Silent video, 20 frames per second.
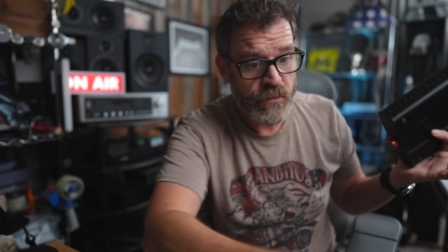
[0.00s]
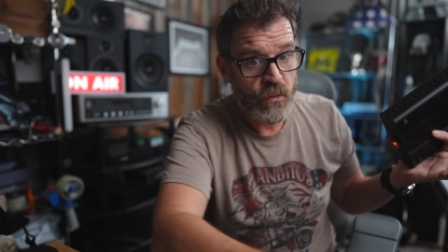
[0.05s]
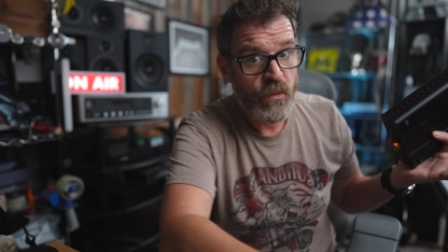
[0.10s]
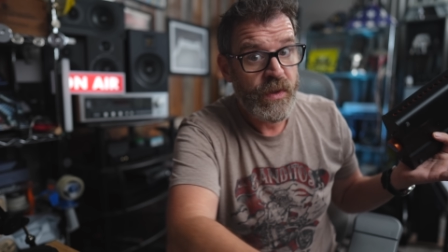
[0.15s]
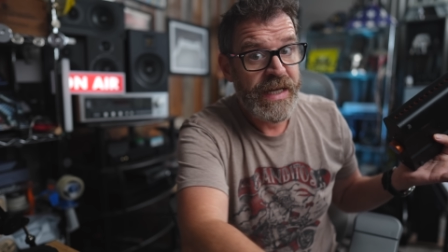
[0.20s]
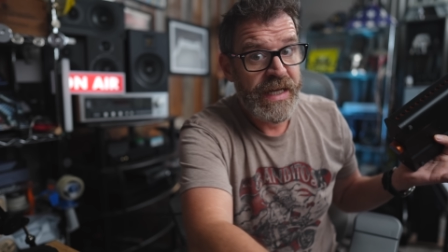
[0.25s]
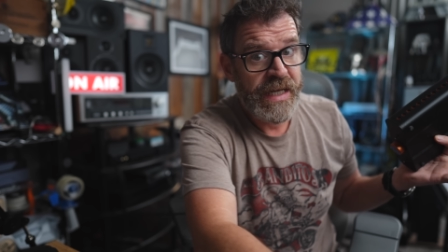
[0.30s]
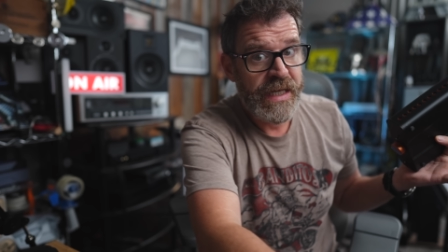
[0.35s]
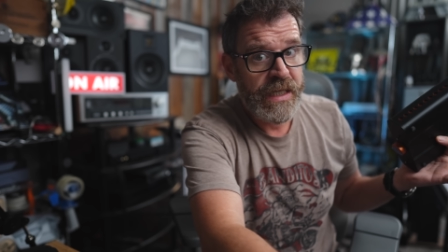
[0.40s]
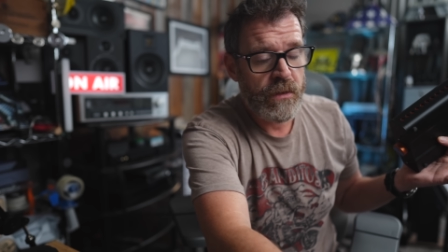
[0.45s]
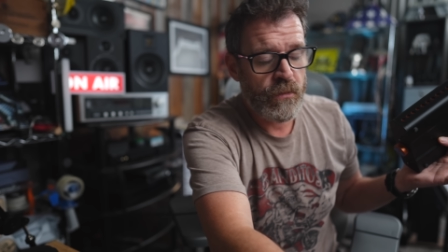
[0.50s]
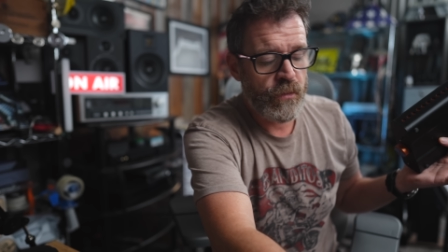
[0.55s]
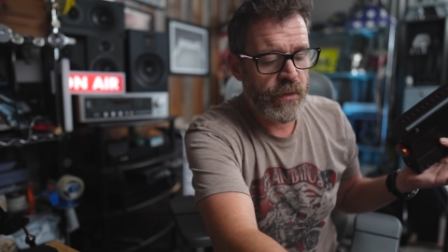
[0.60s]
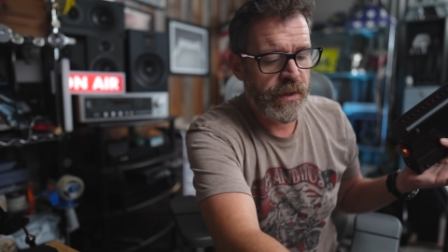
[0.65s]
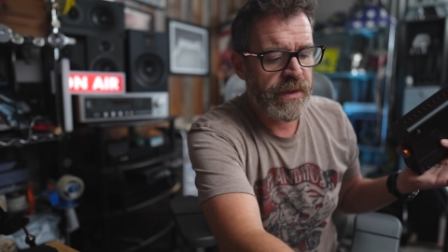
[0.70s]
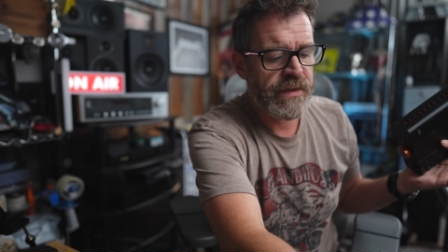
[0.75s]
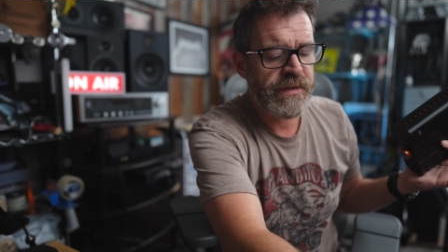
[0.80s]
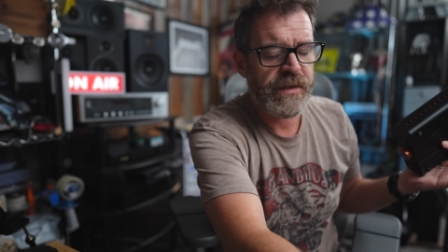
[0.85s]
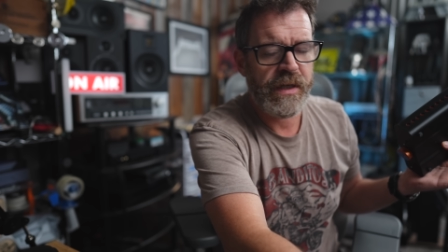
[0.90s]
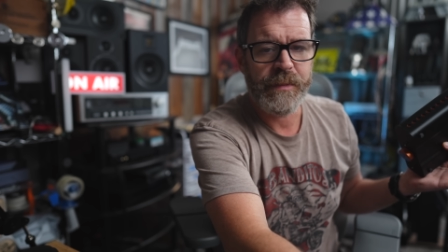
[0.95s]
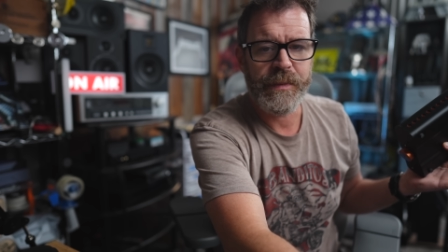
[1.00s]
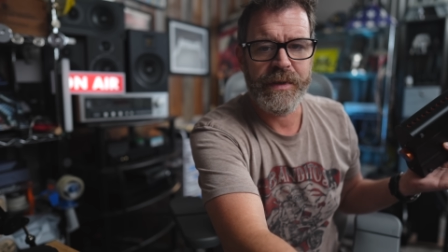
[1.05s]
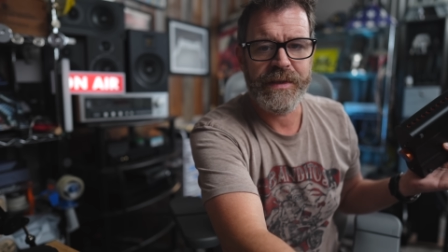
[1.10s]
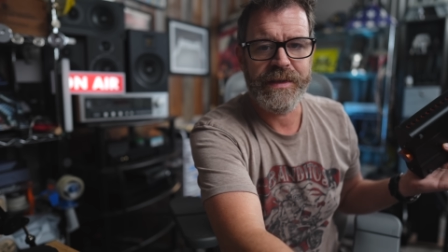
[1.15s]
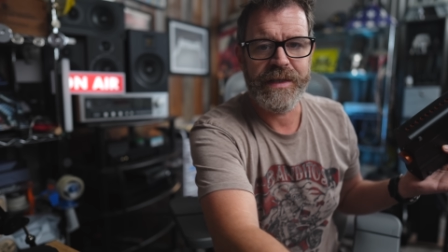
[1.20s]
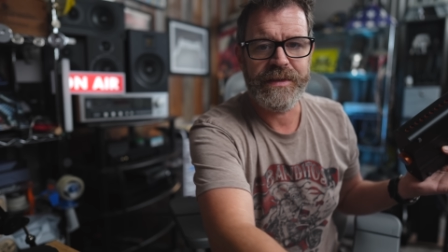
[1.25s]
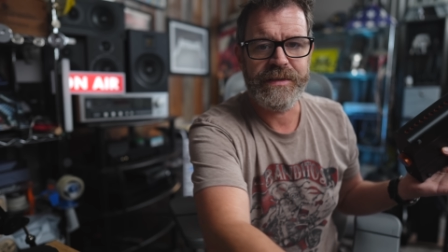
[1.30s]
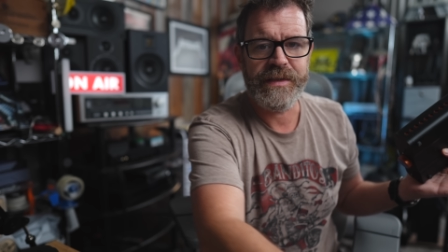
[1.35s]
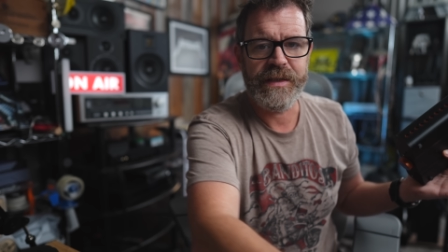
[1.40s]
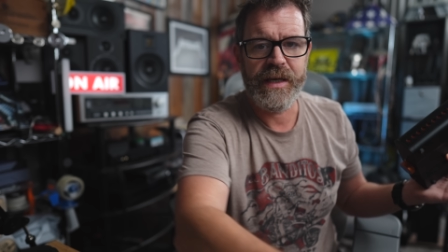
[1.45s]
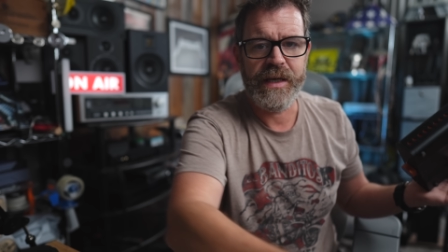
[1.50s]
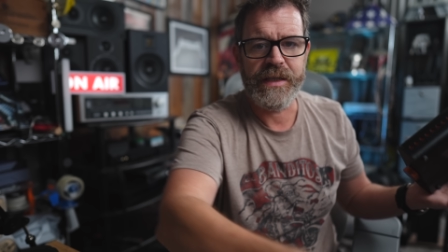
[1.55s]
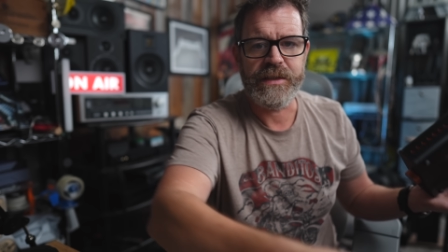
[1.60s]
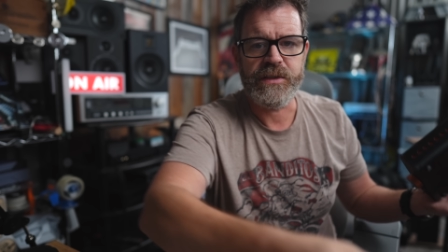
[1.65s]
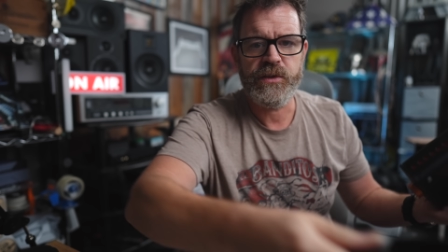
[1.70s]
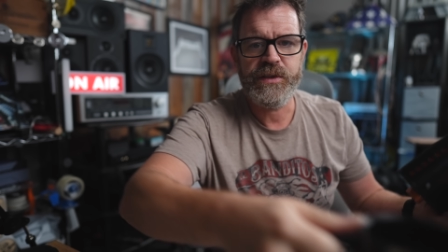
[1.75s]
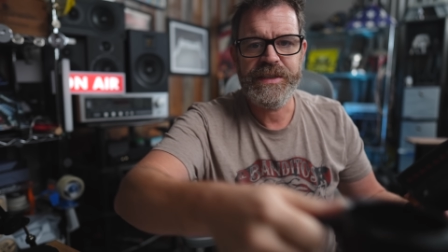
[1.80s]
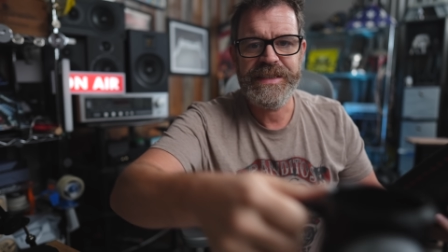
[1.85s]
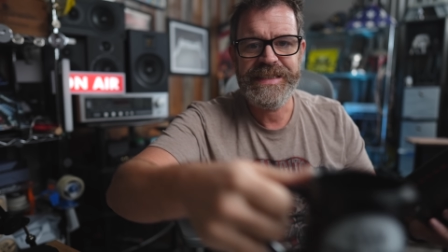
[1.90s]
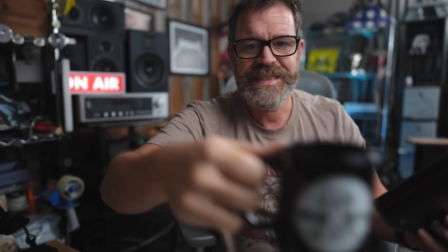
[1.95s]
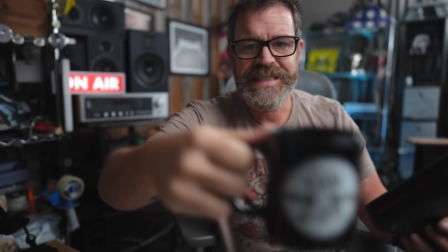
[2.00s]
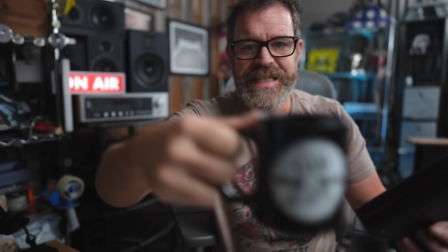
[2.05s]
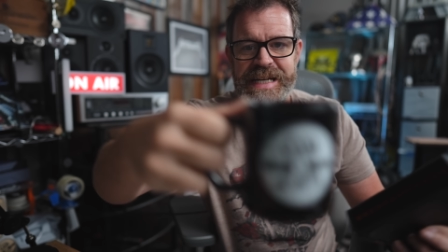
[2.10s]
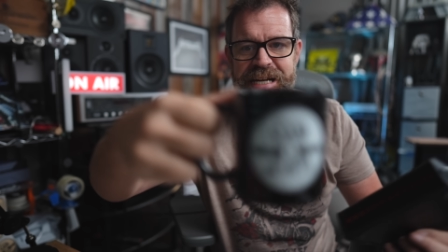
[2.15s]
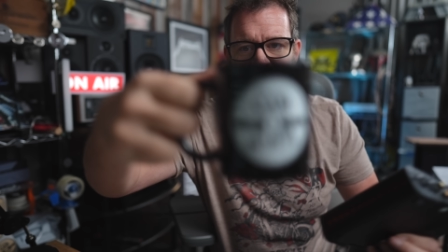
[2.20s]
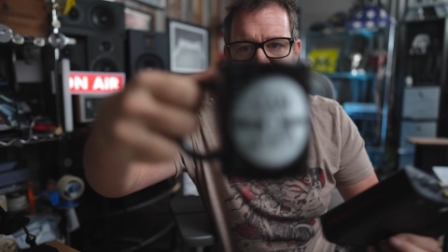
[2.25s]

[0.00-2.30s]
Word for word: Well, we're gonna talk about that today. So sit